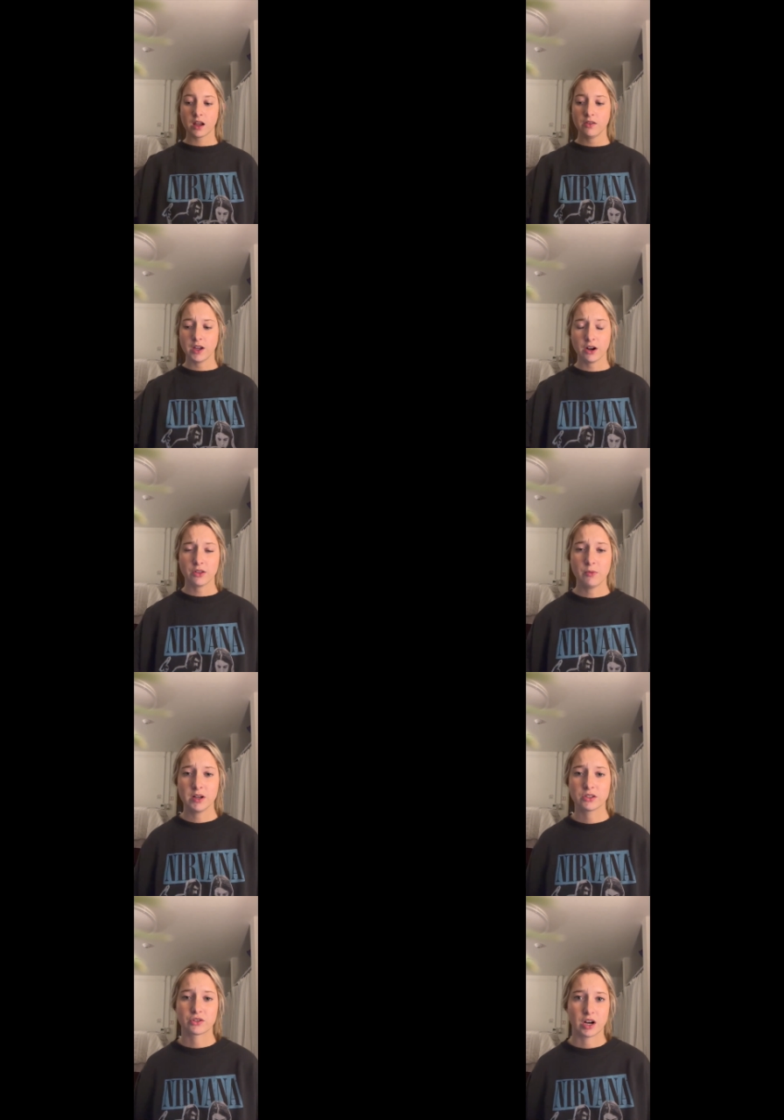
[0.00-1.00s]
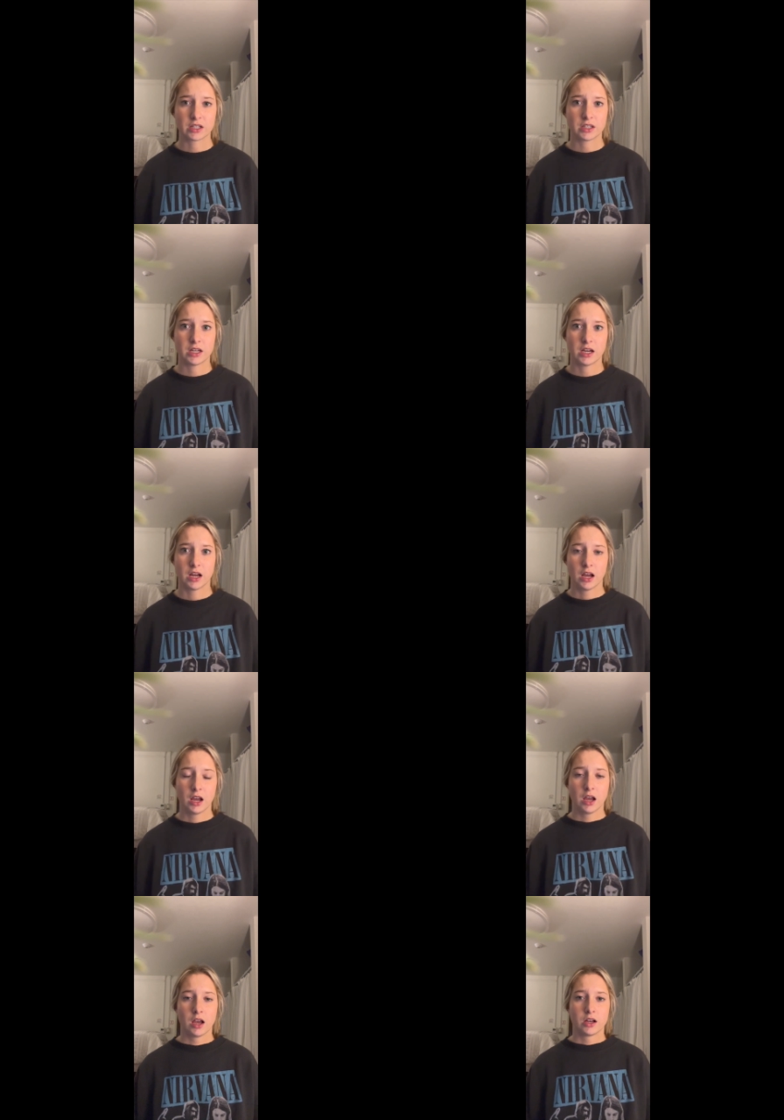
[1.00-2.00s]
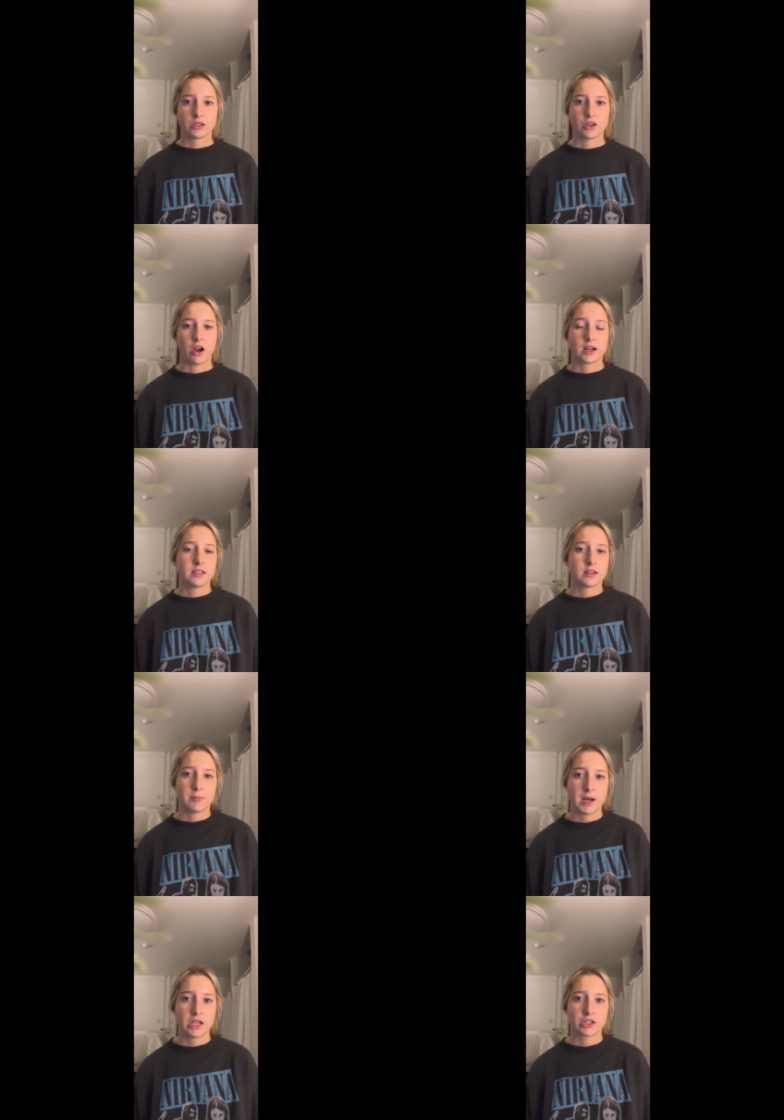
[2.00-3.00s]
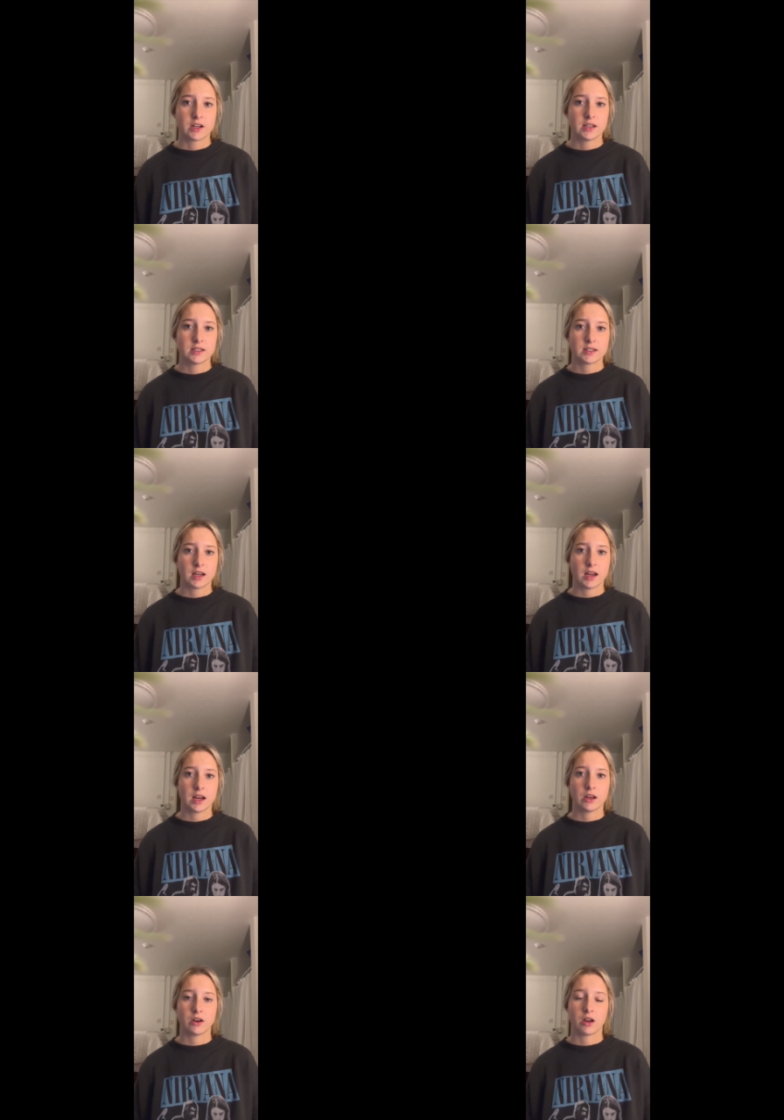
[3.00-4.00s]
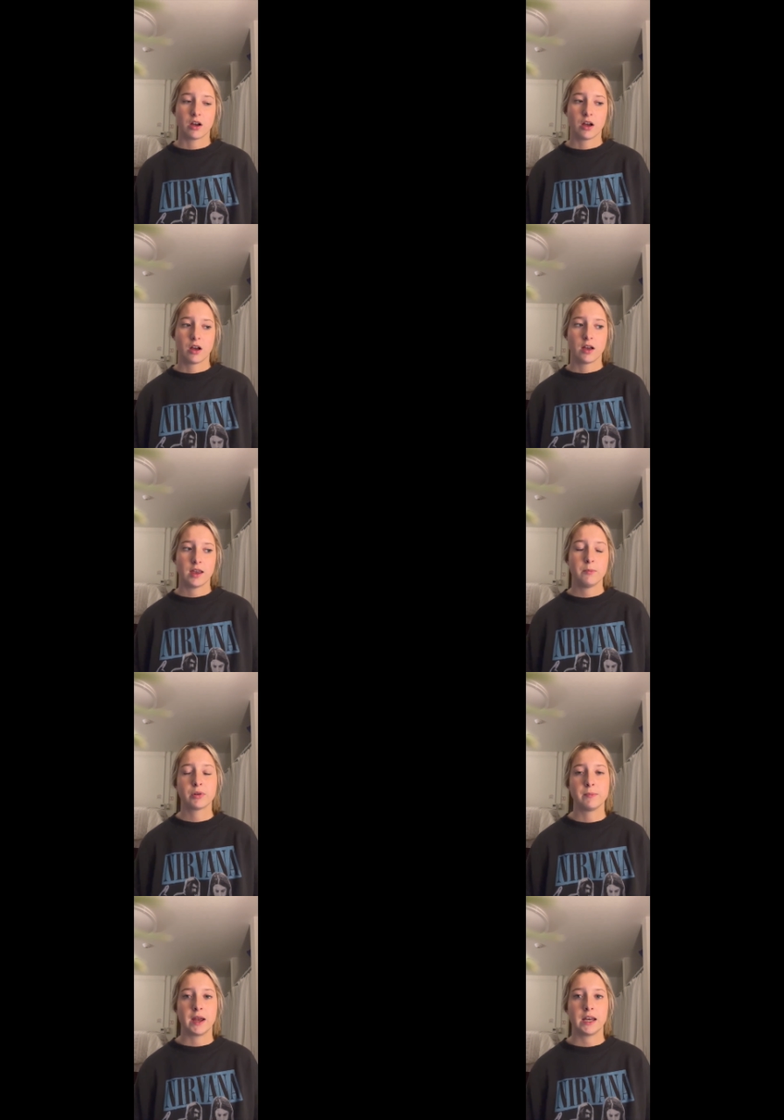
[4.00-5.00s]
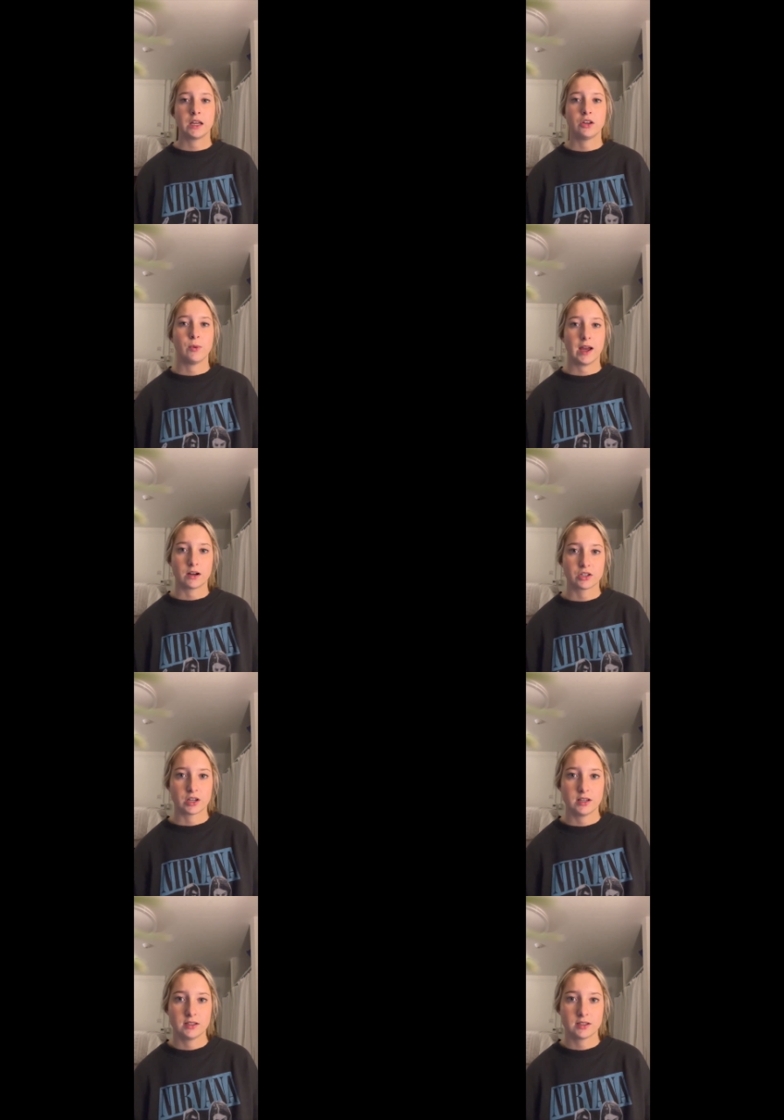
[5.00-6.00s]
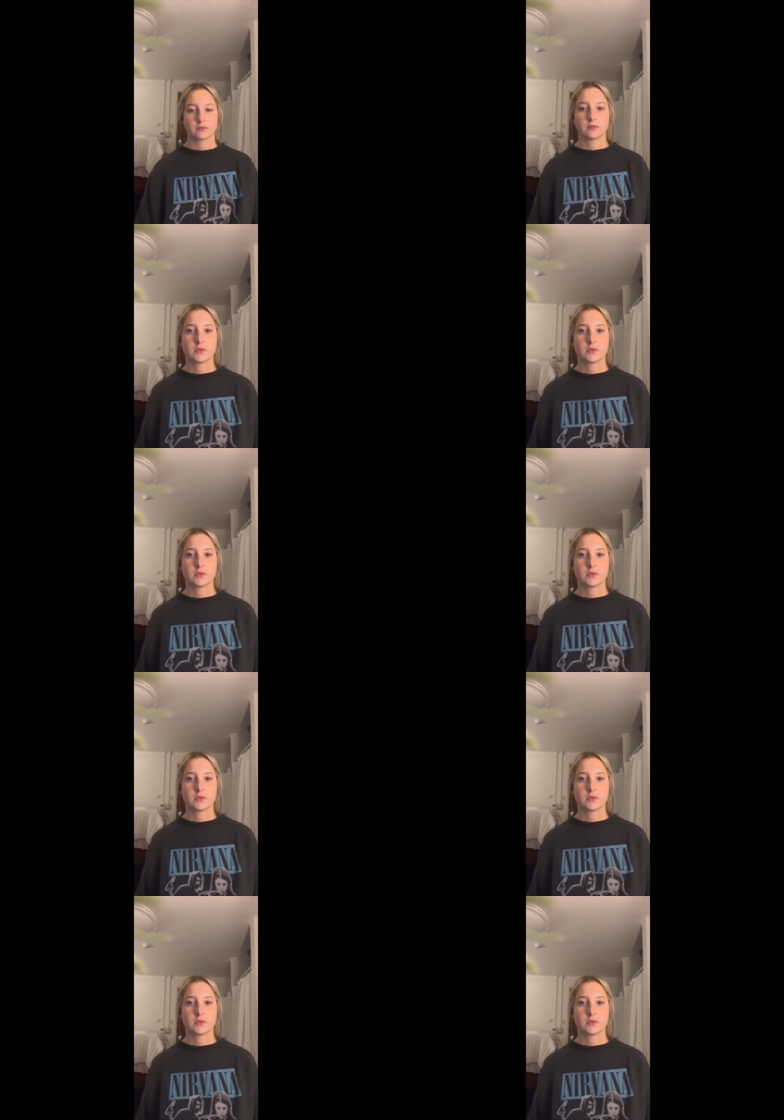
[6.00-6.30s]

they're the ones directly talking to the patients and implementing new actions.